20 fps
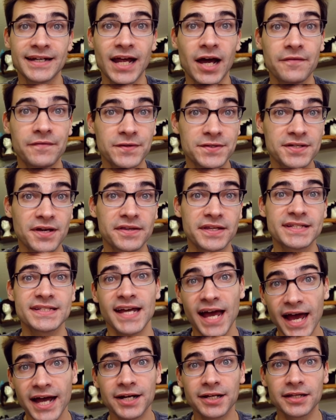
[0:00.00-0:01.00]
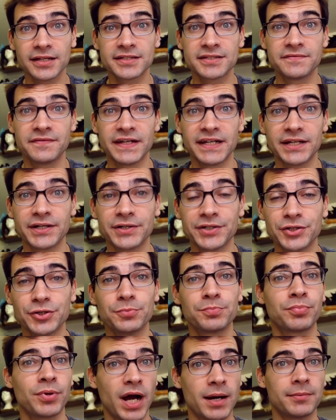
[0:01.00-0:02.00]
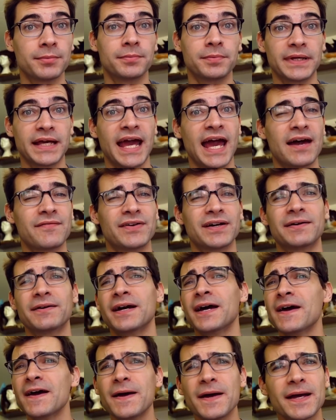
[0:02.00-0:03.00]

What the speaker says: Now, if you saw the title of this video, you probably have a